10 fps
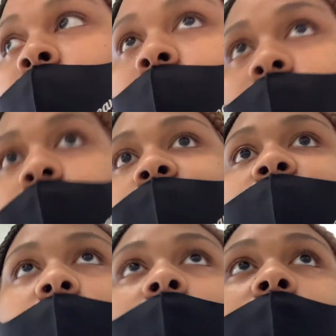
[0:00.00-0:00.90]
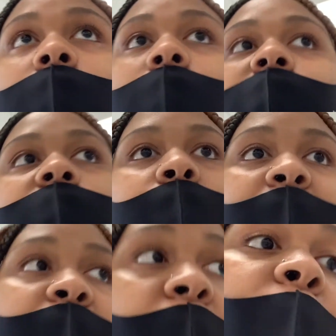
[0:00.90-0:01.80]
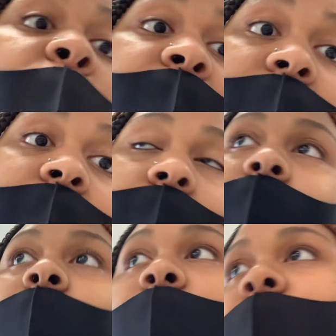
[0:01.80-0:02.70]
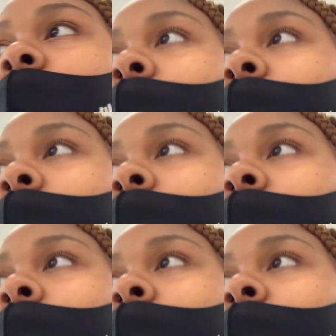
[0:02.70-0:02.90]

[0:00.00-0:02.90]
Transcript: Citi Trends. I'm gonna do a haul when I get in the car.